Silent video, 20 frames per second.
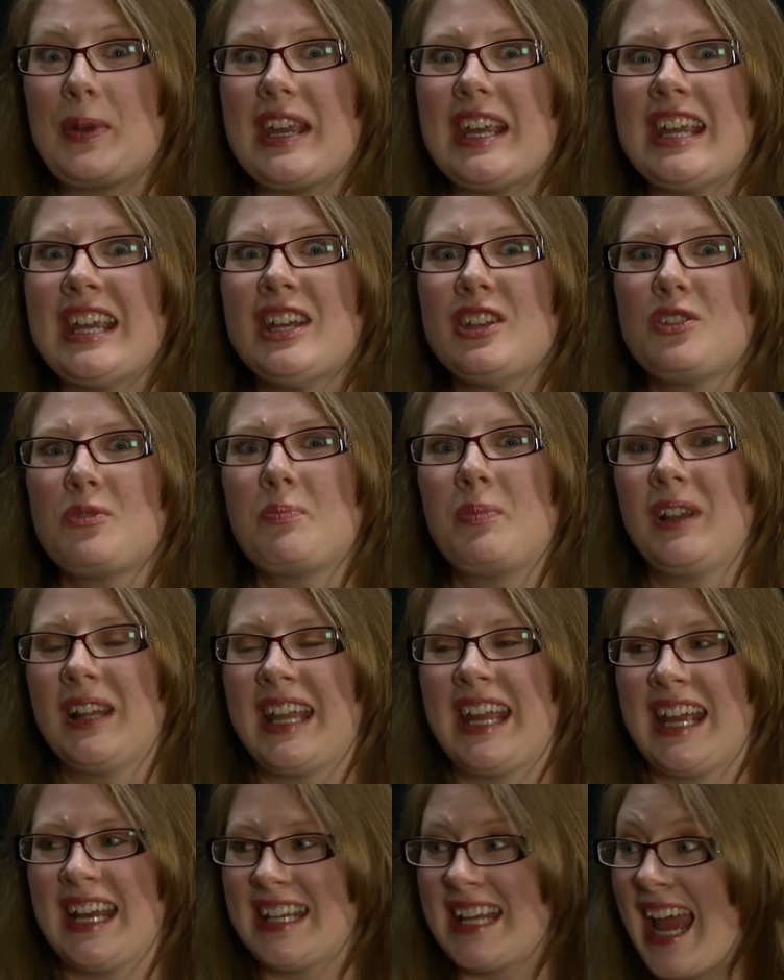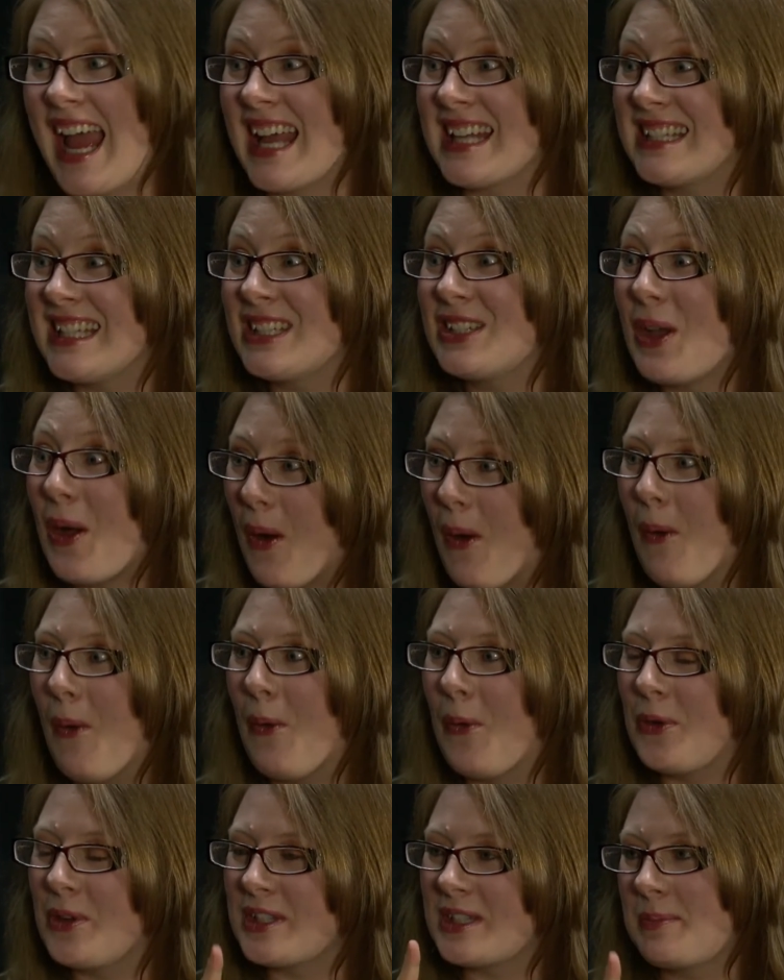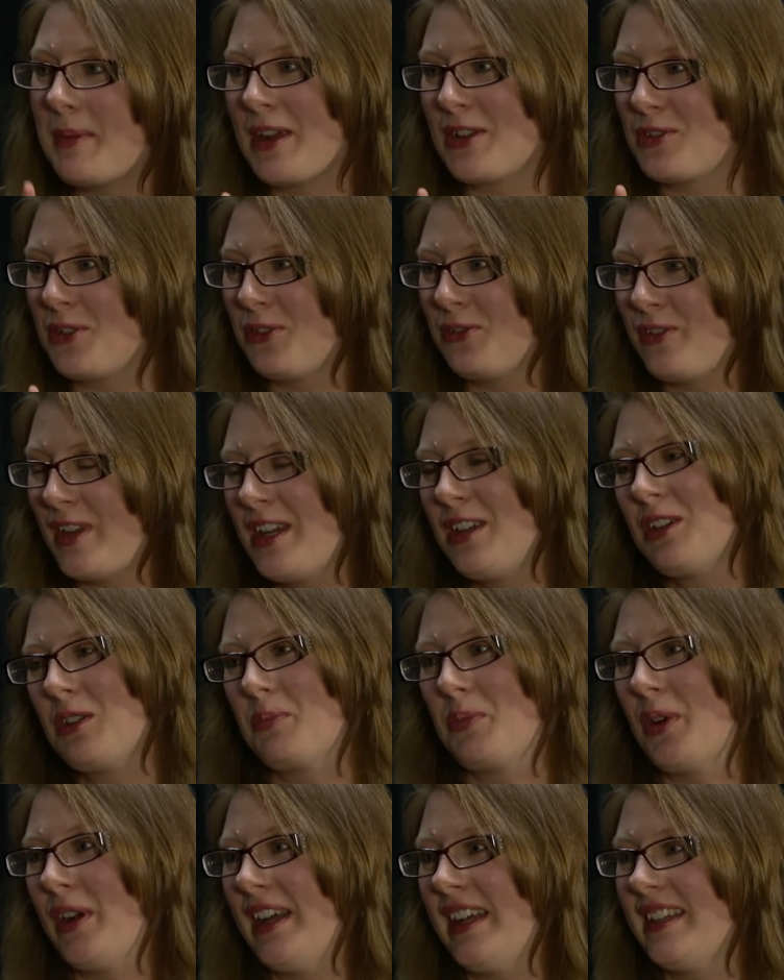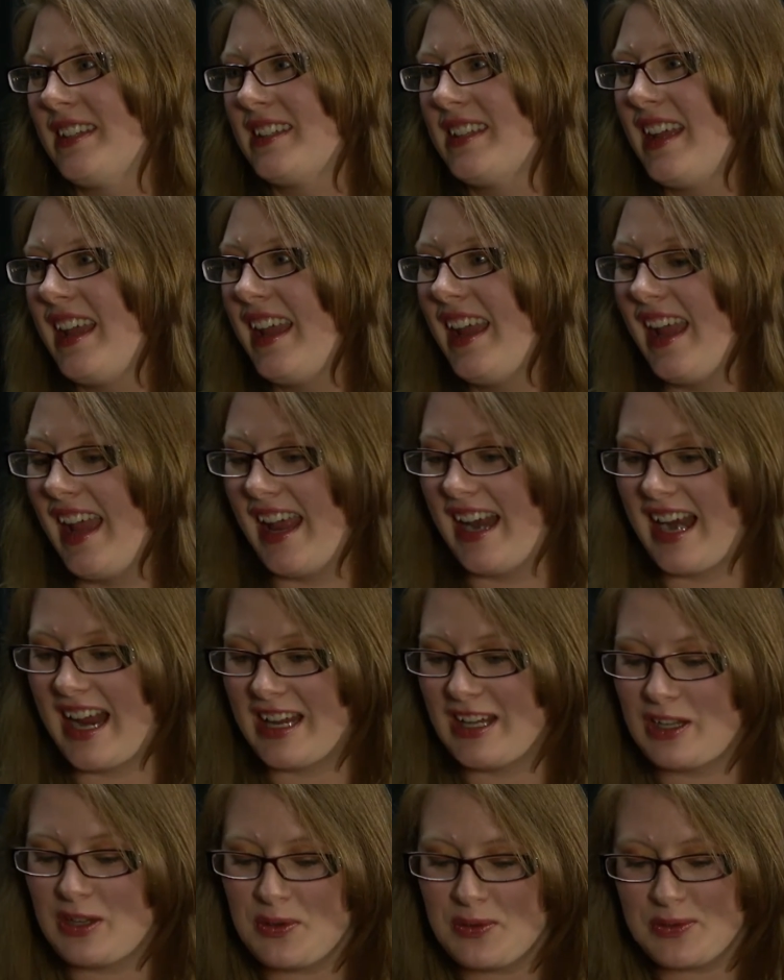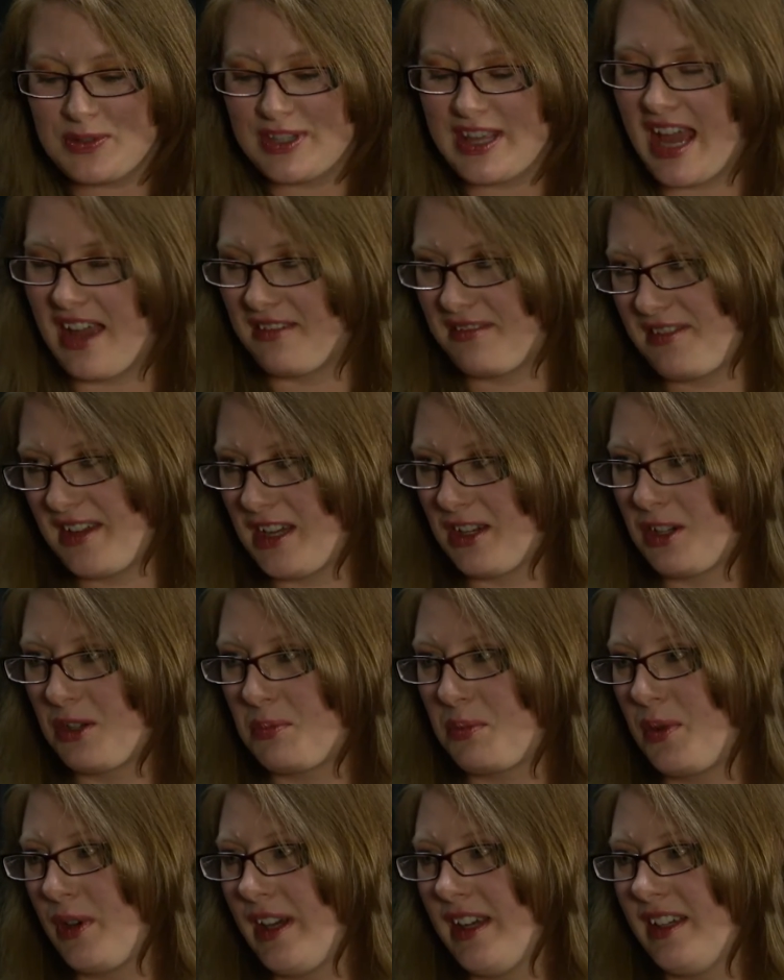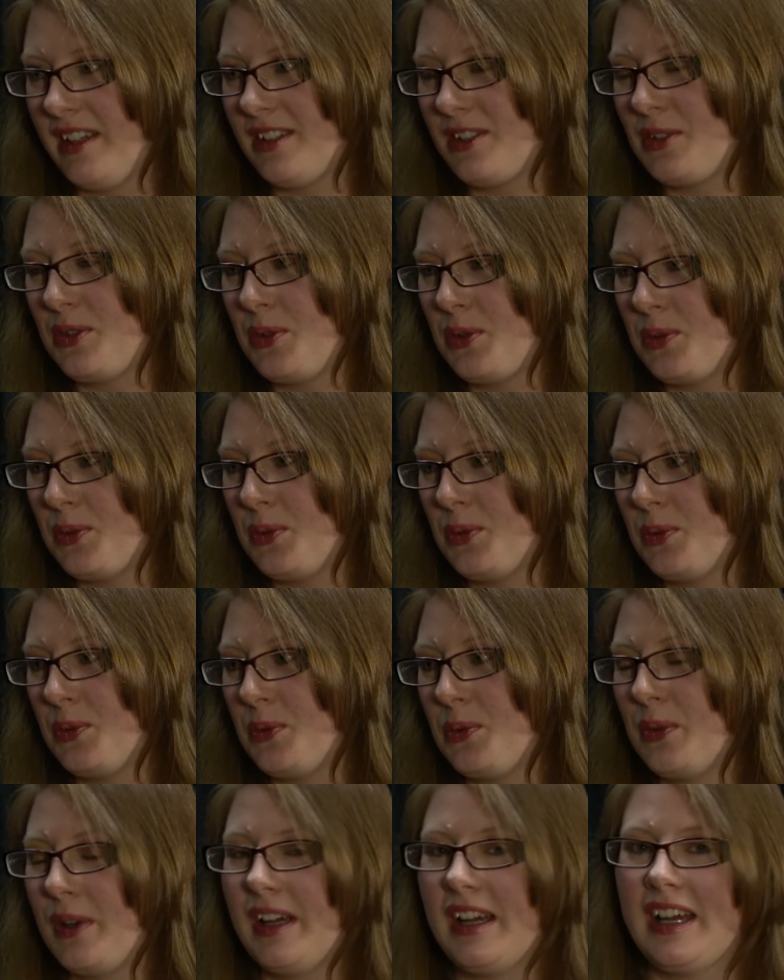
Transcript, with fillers: each plant has its own special fingerprint. And I use that fingerprint to